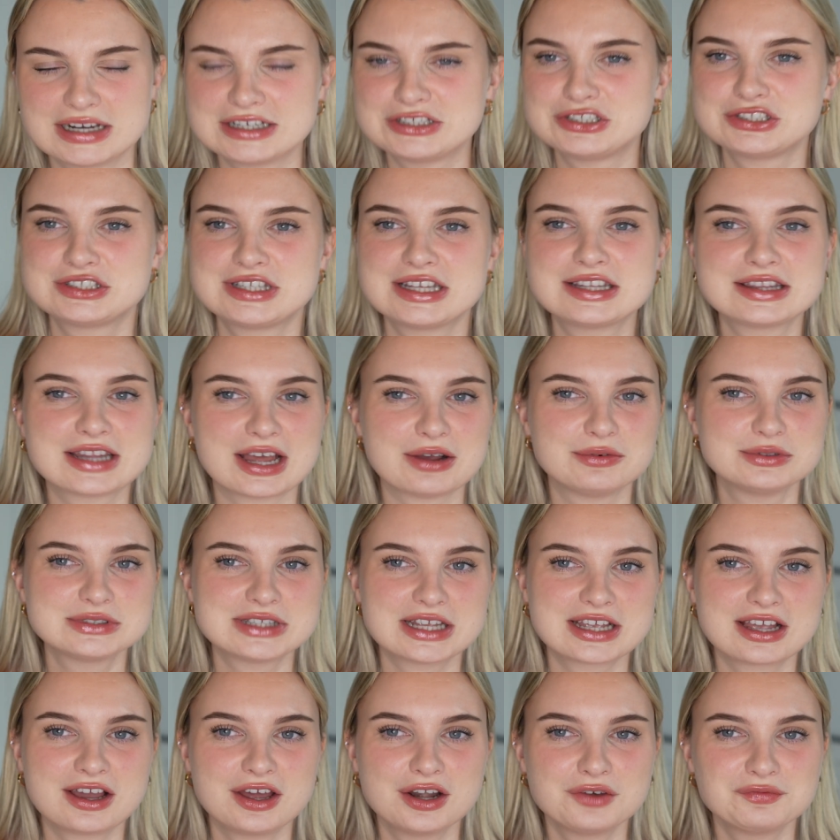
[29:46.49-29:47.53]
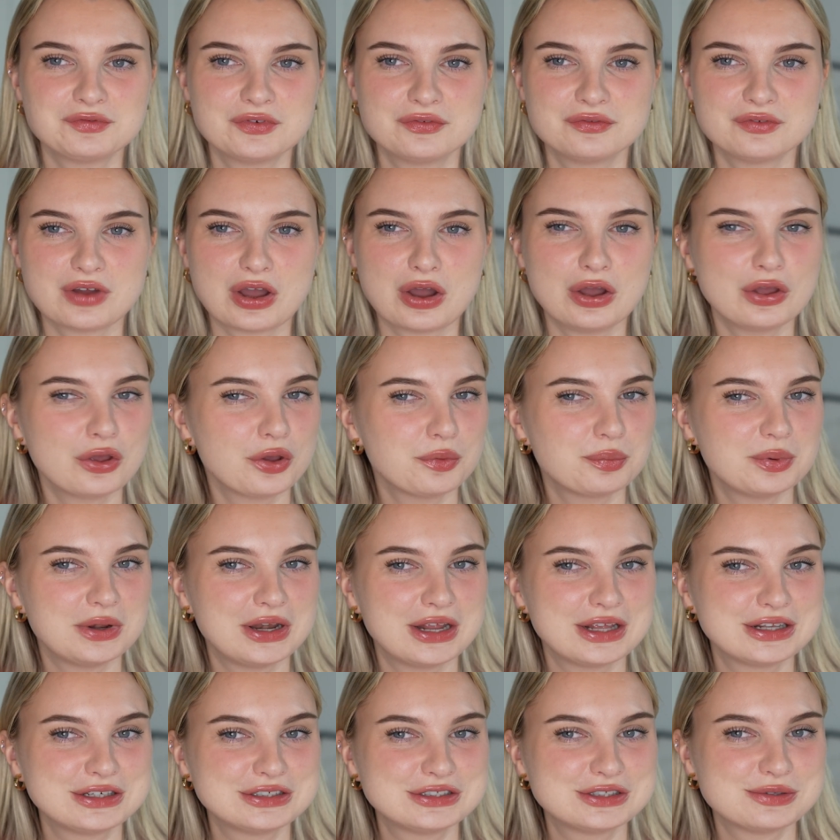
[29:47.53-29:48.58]
I just think that was like kind of
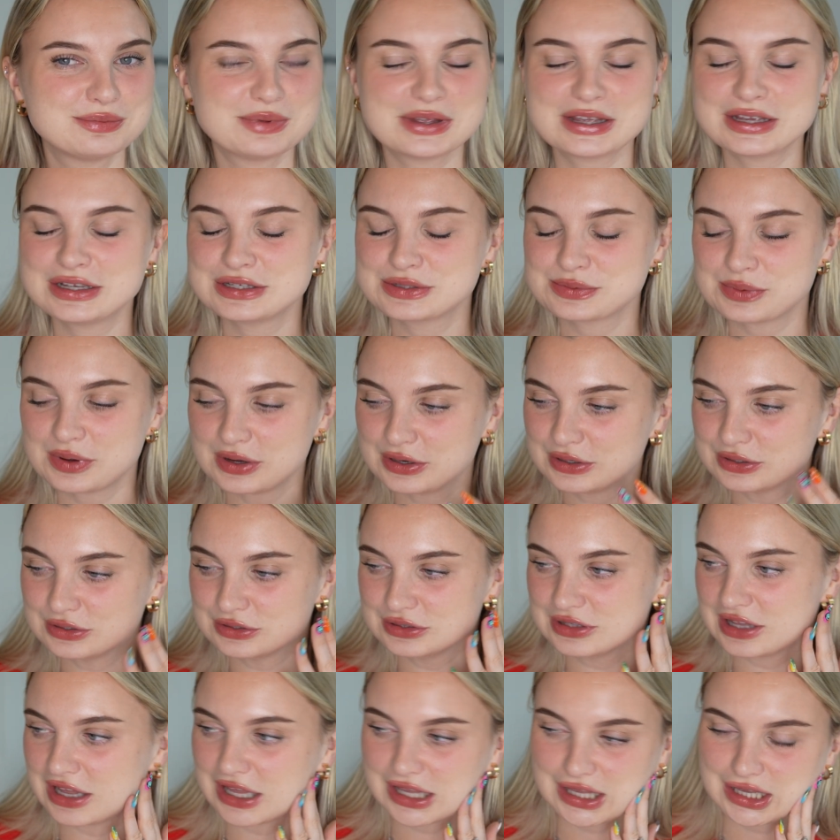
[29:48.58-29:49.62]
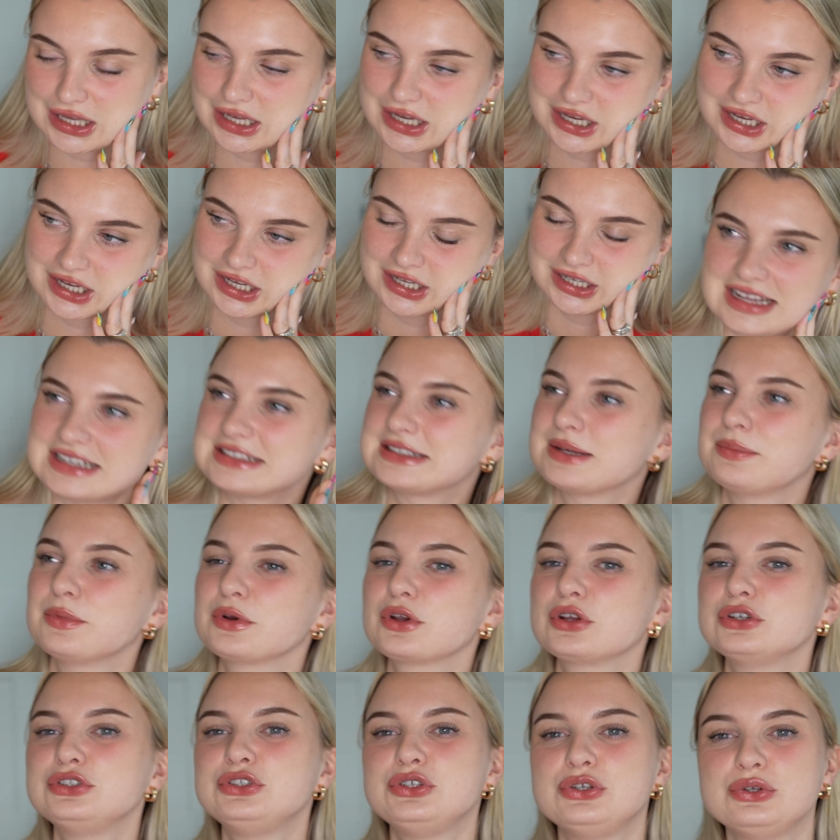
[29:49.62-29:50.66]
eye-opening to me as well, like that someone
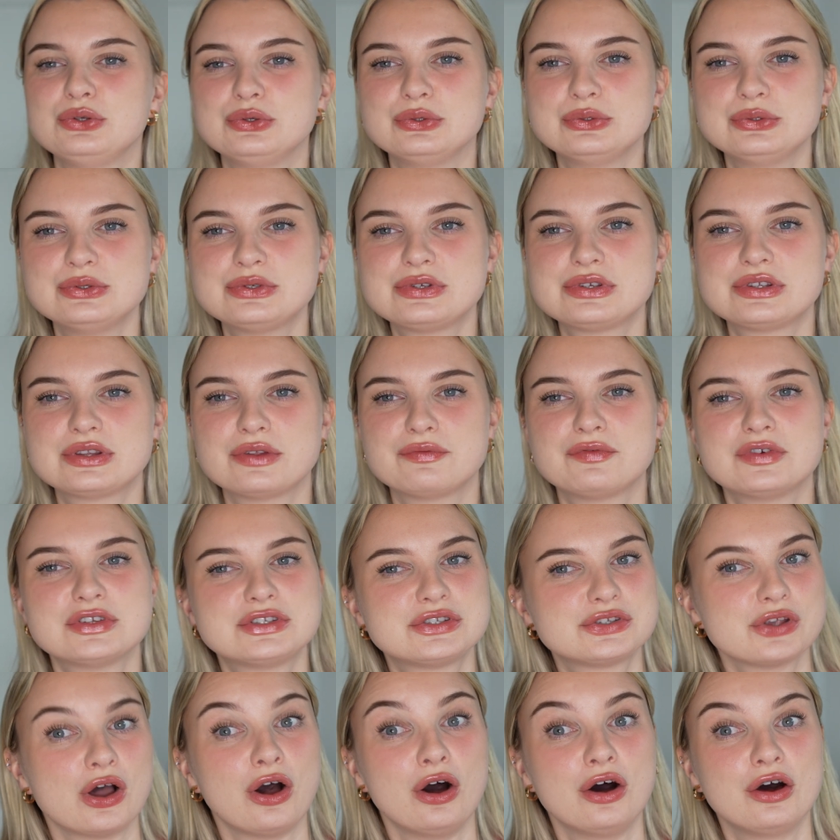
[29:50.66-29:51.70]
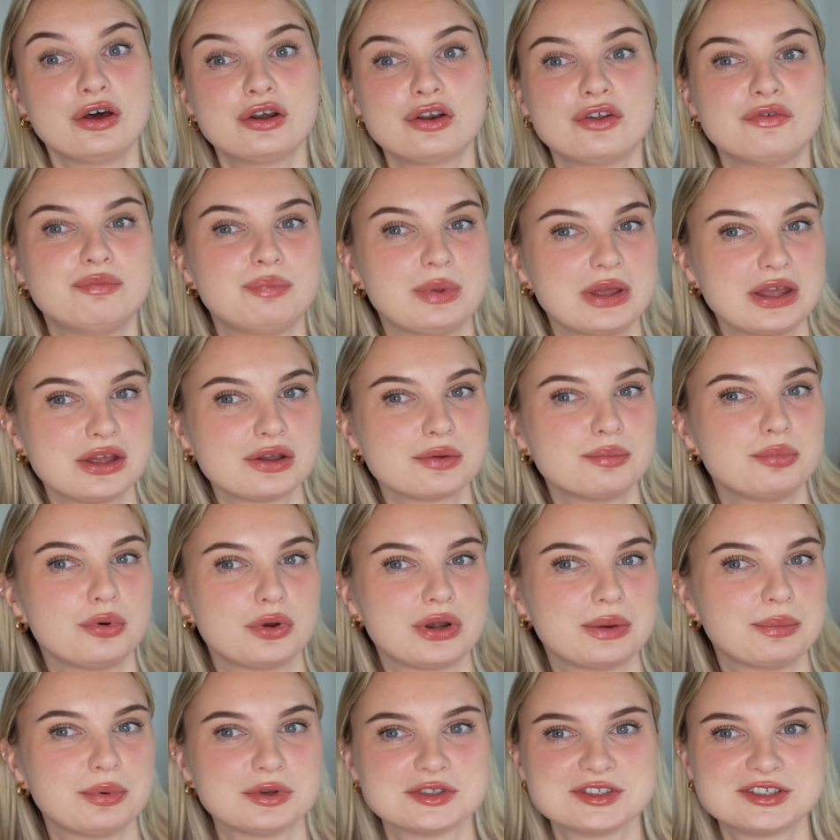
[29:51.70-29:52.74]
could use the facade of being a
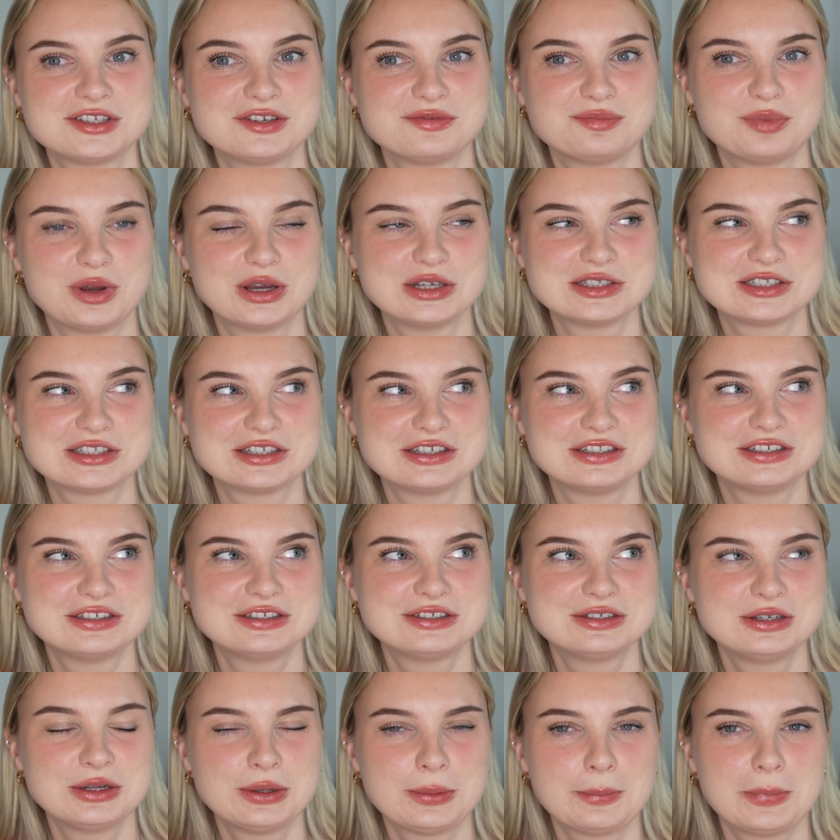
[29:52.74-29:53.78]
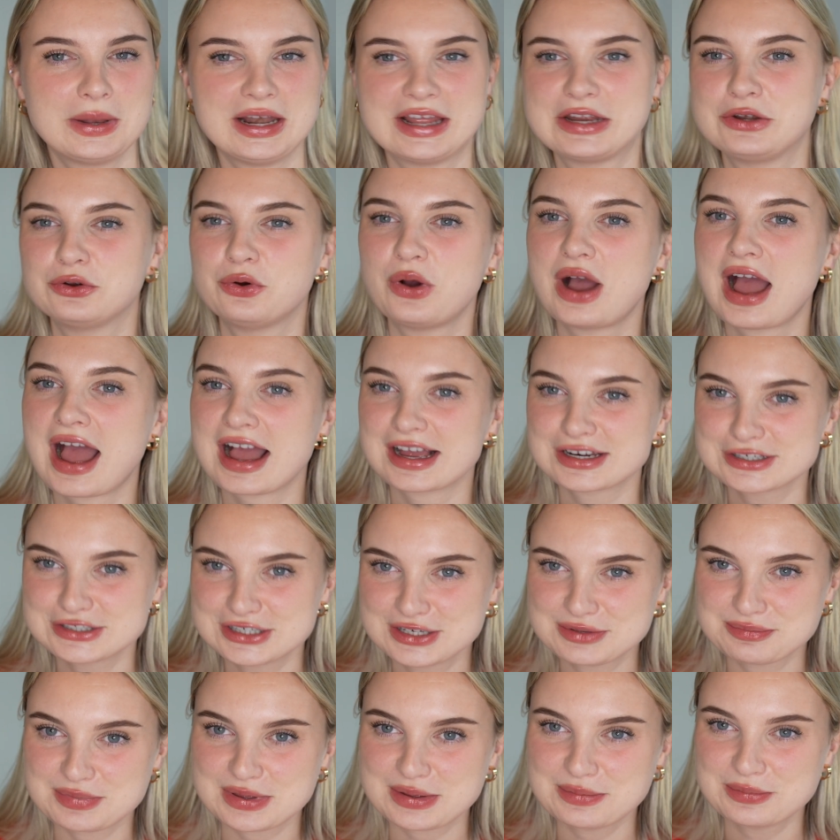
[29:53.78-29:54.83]
body positive person, but like not
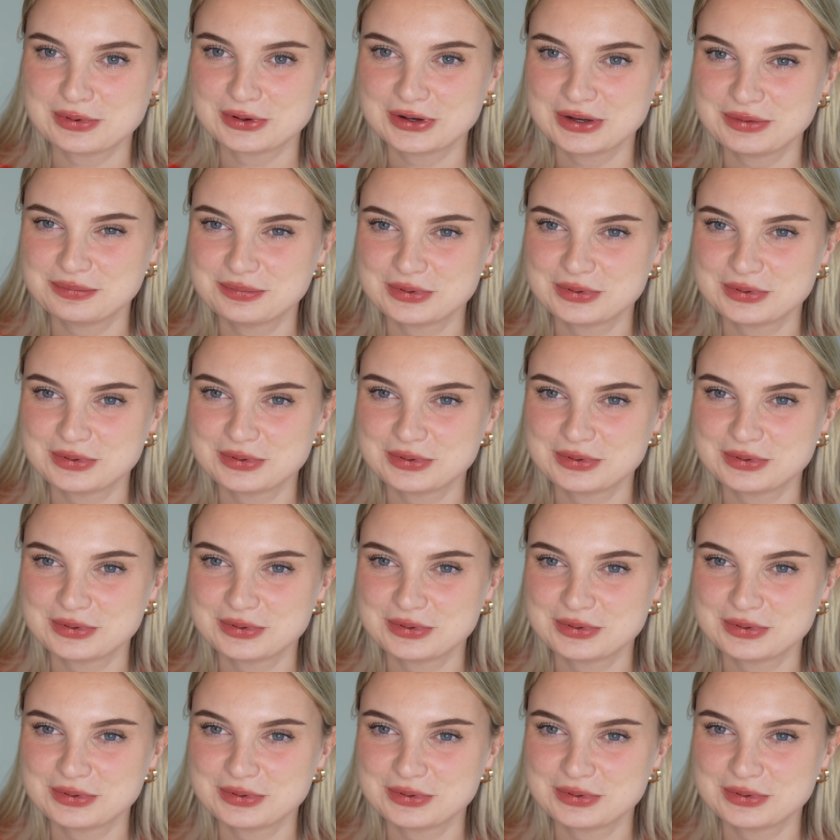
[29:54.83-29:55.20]
actually be body